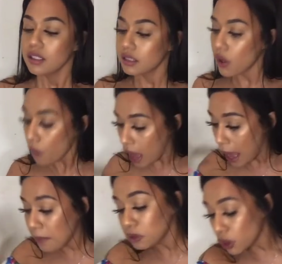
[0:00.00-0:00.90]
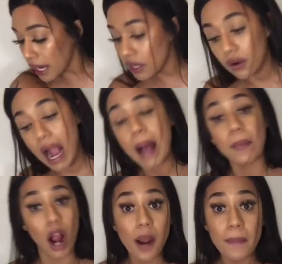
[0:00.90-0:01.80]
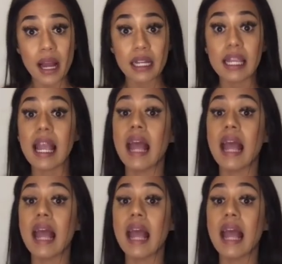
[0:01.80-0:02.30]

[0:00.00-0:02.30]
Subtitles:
So I'm trying to grab our money